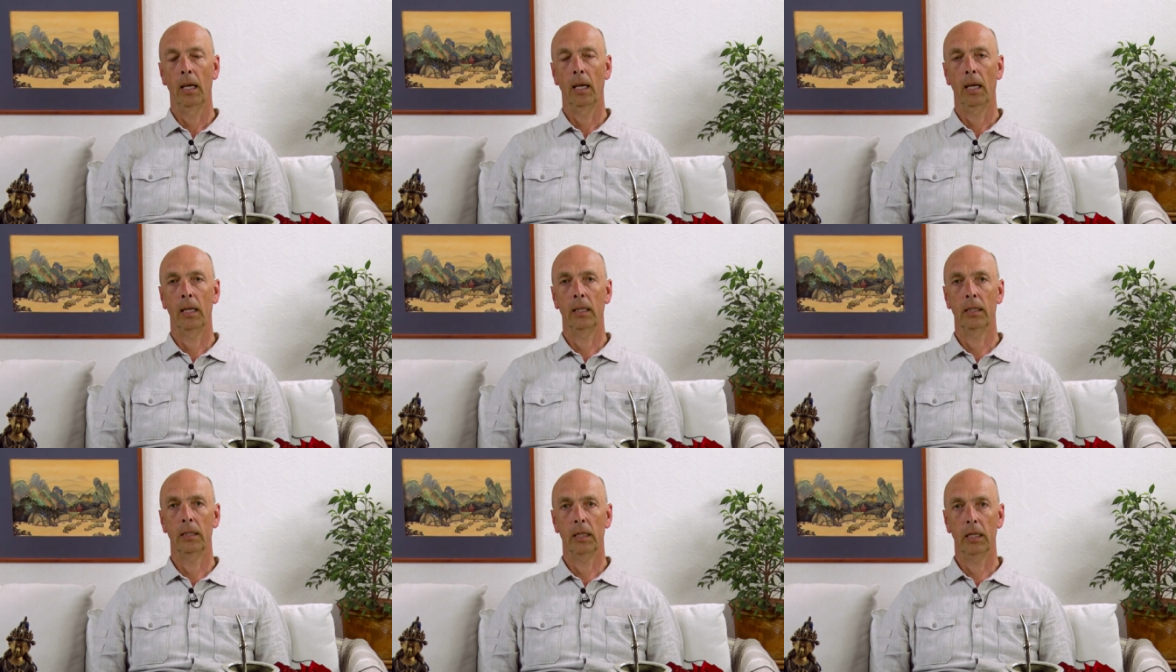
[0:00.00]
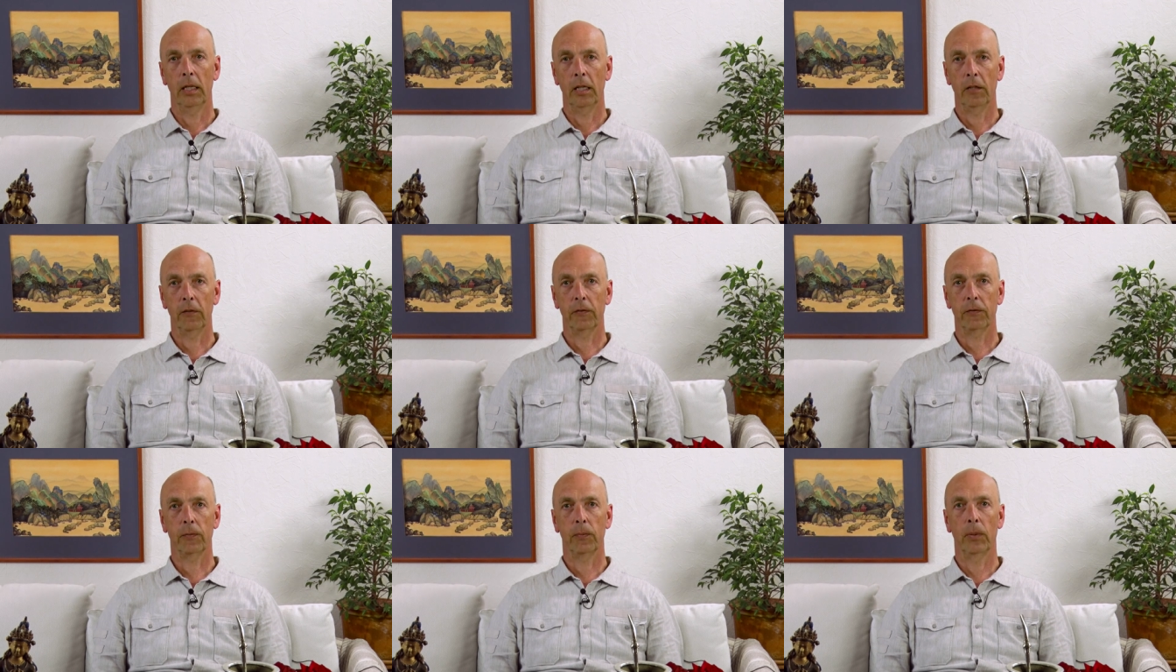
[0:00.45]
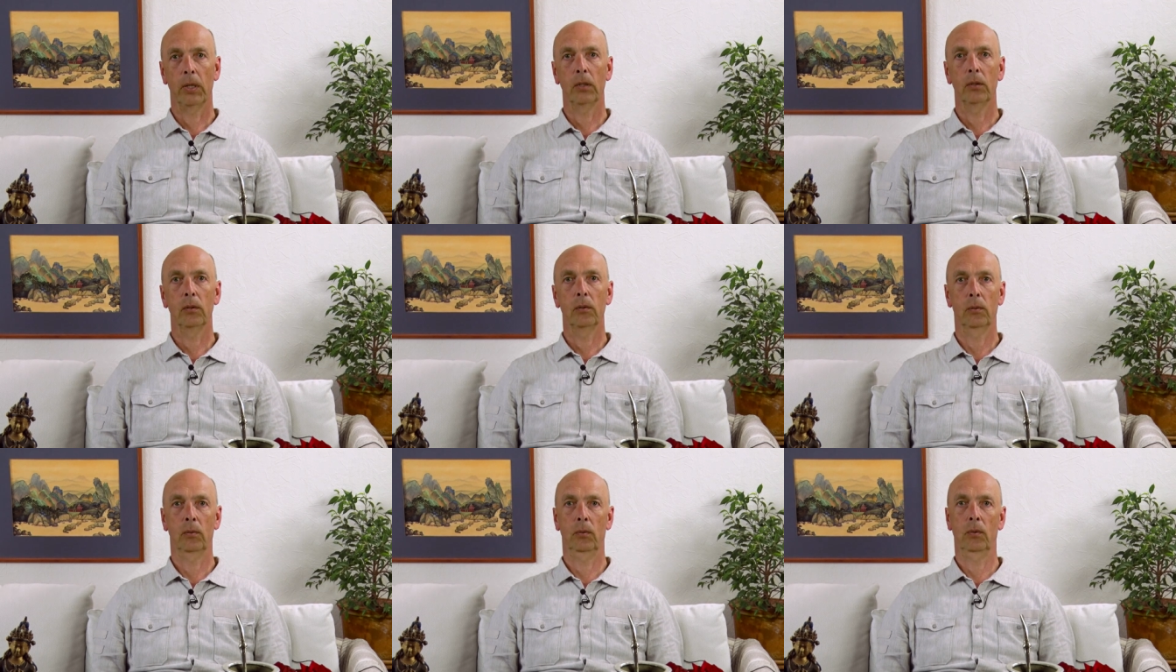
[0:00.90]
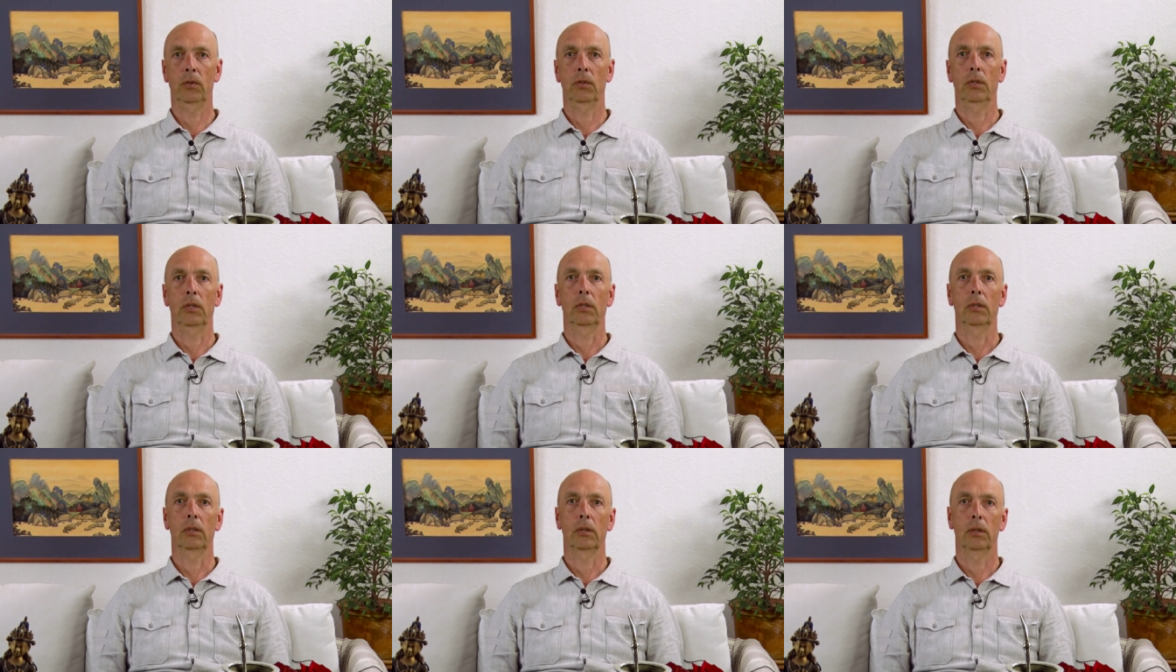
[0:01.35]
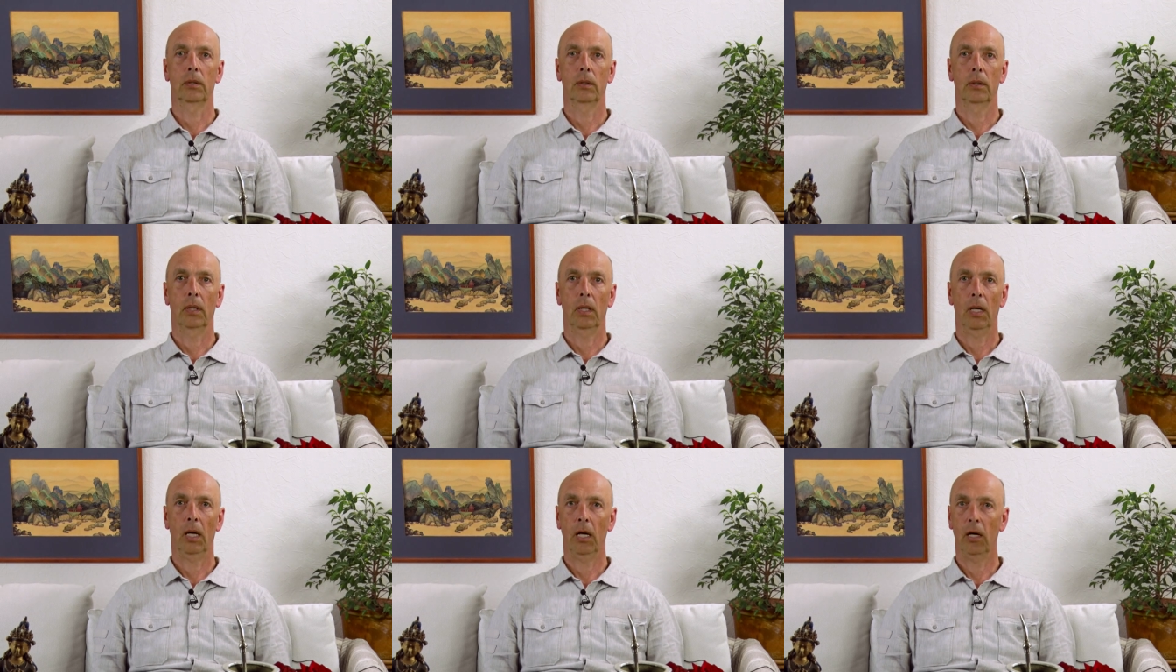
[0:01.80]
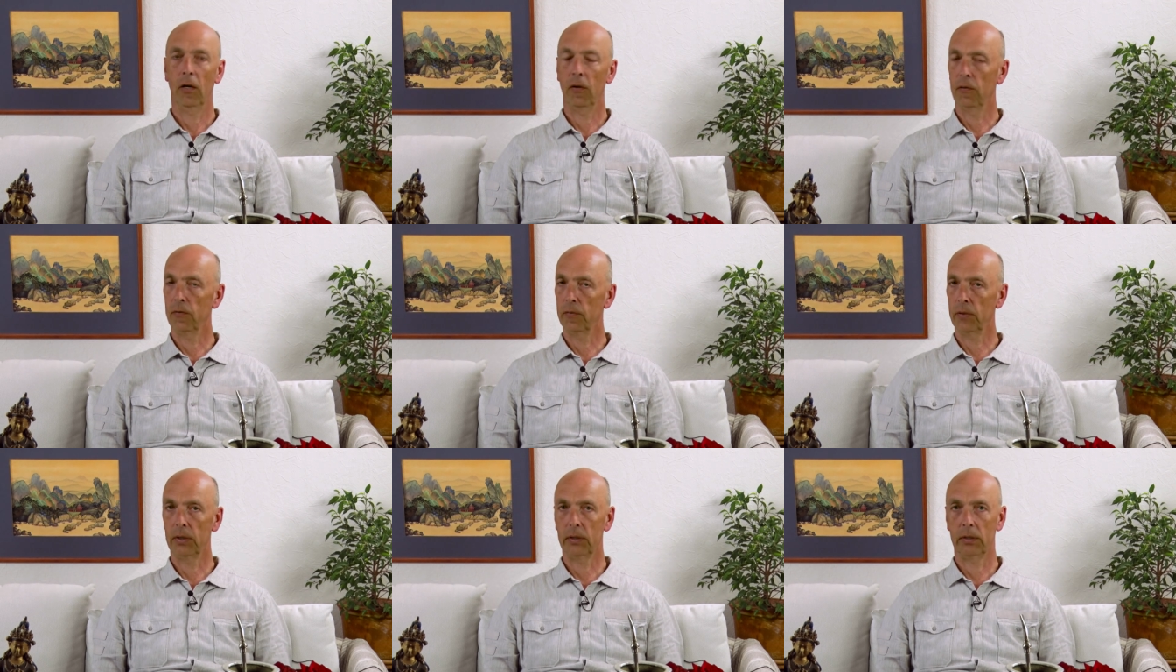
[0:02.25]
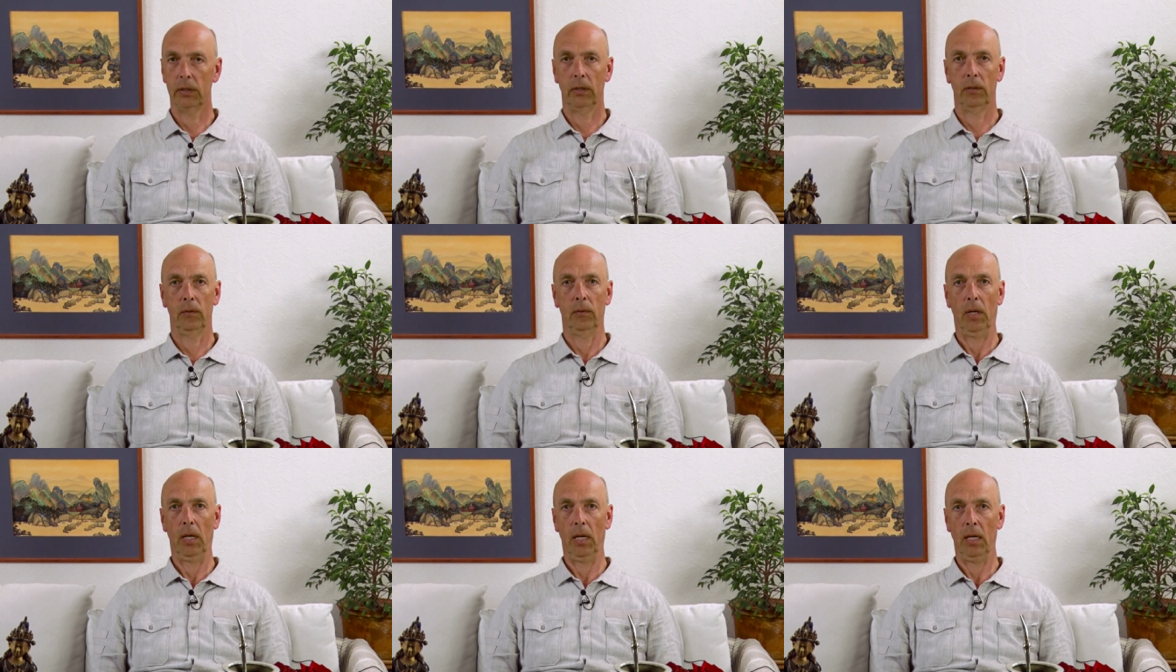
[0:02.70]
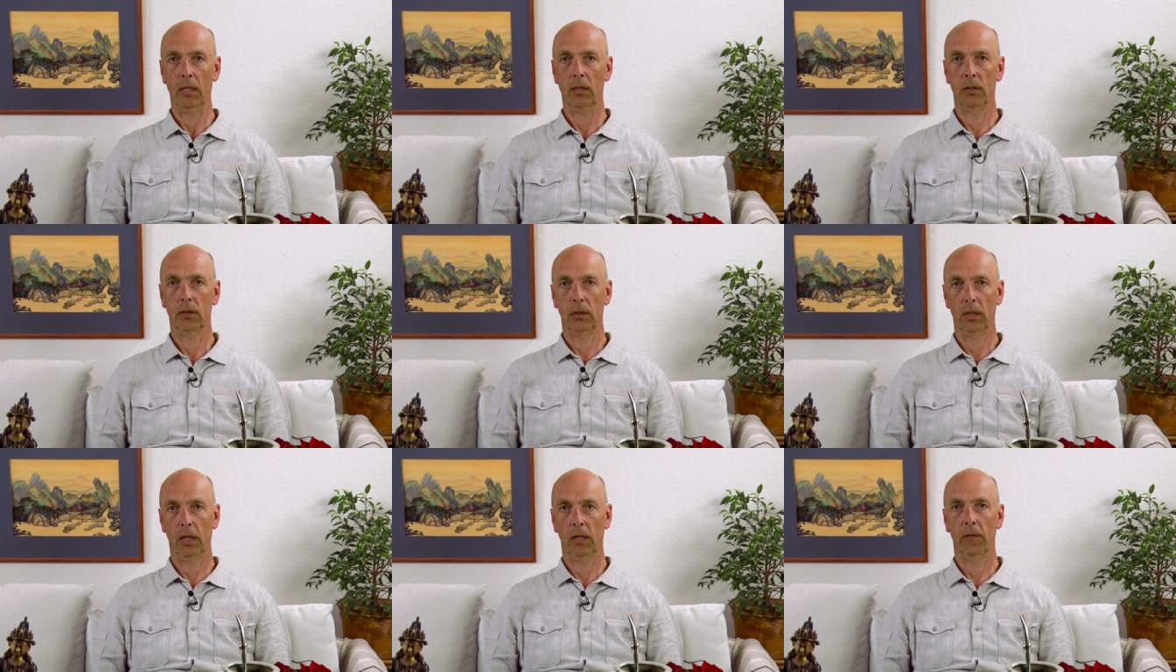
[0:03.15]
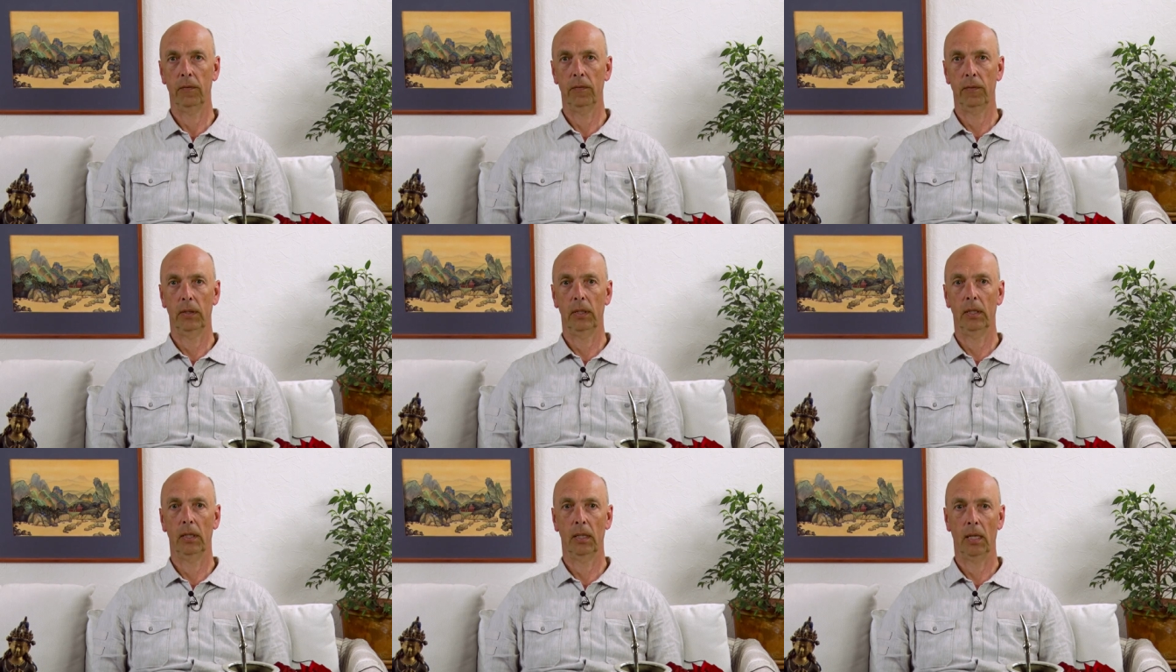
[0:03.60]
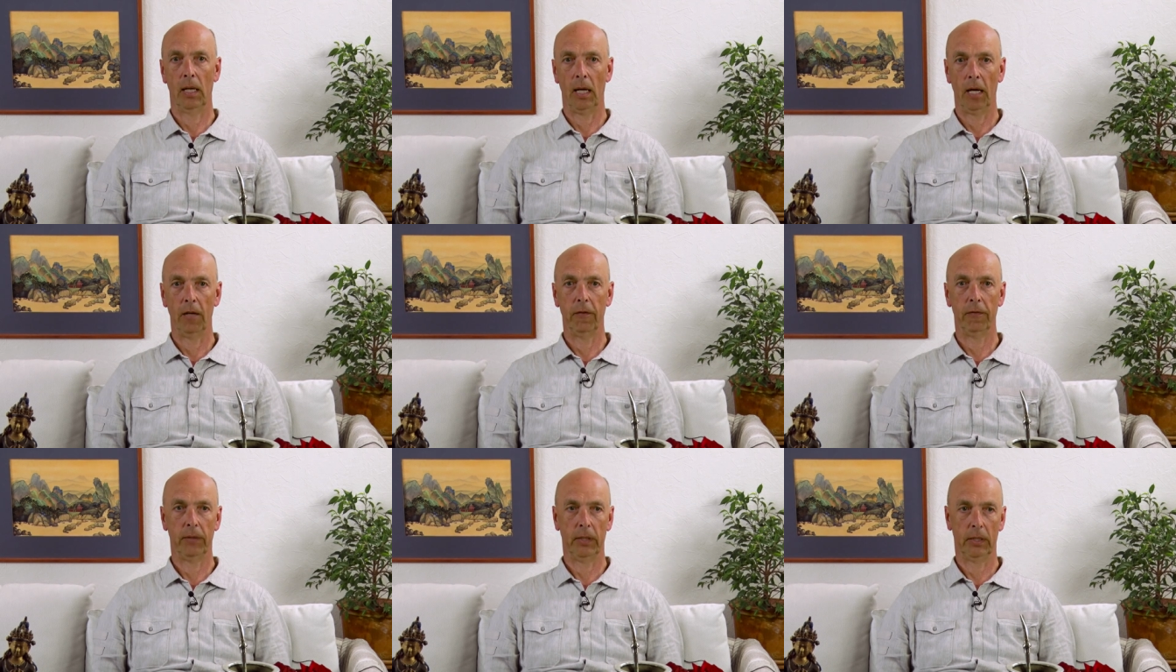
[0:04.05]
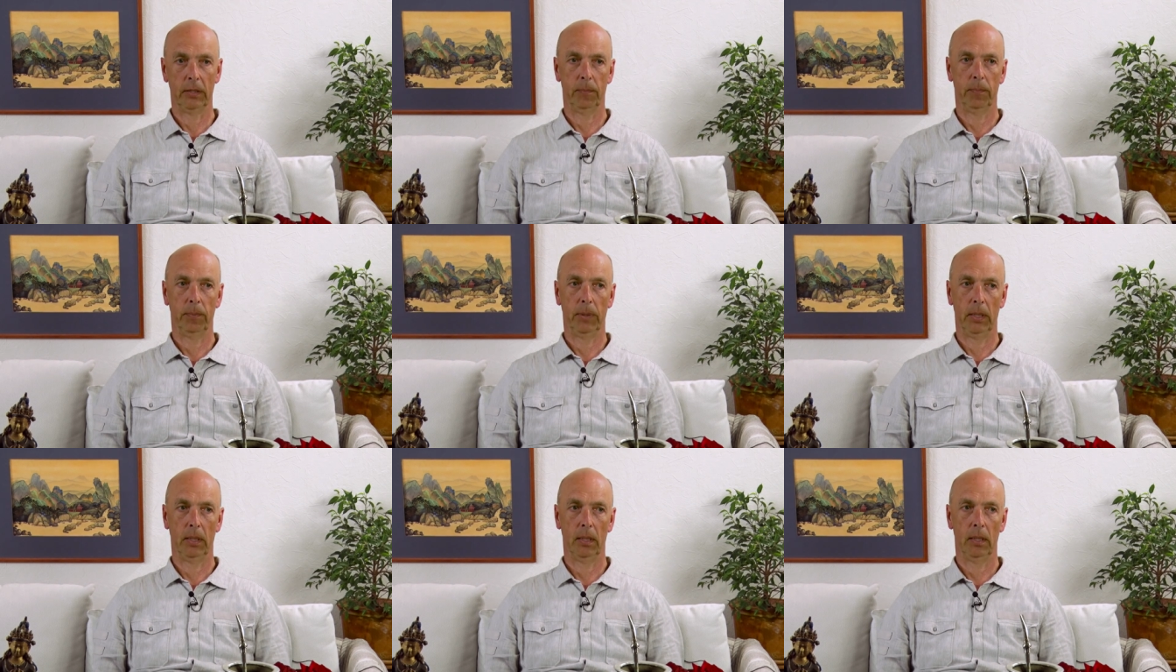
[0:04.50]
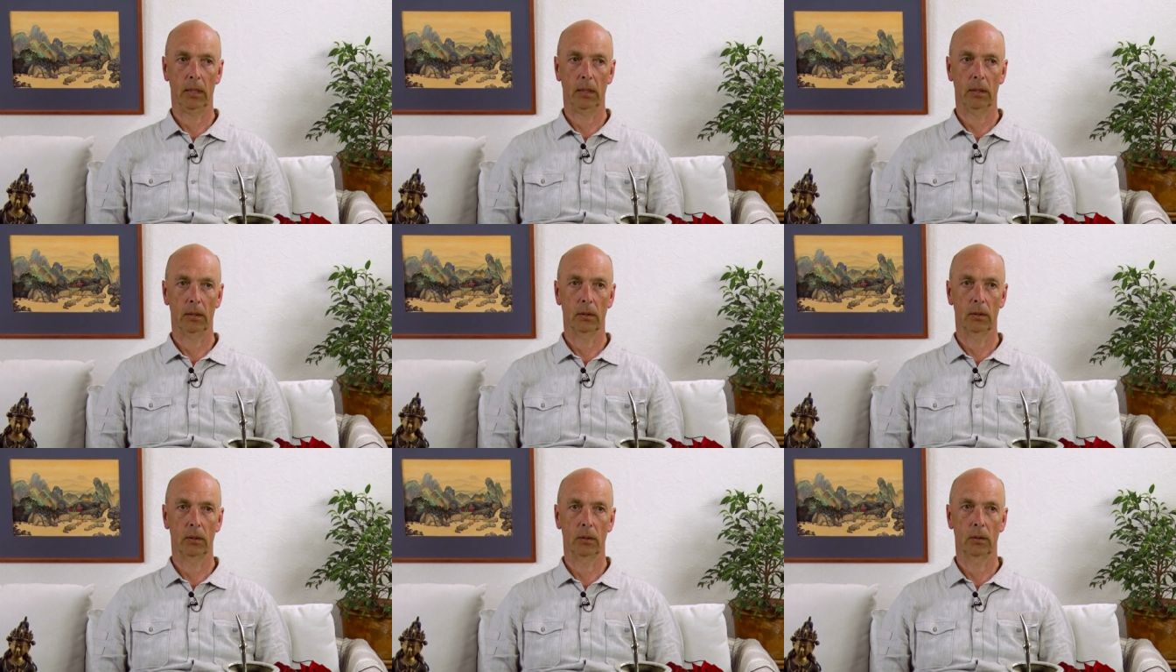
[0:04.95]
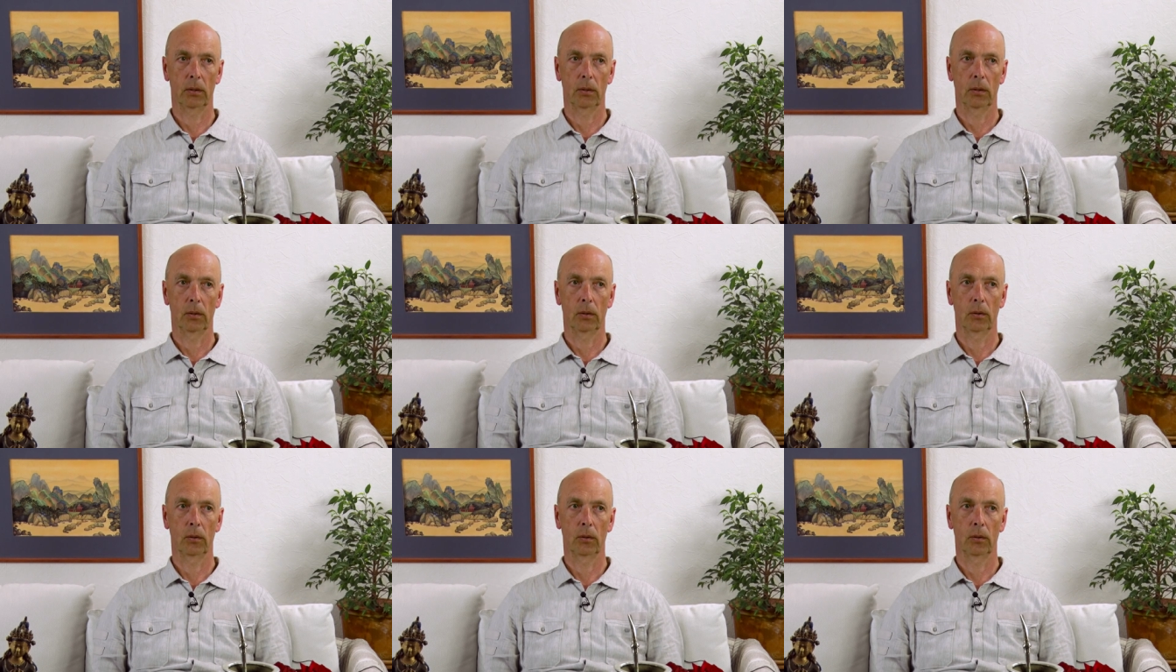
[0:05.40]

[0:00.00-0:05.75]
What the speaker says: And if one uses every situation, every life experience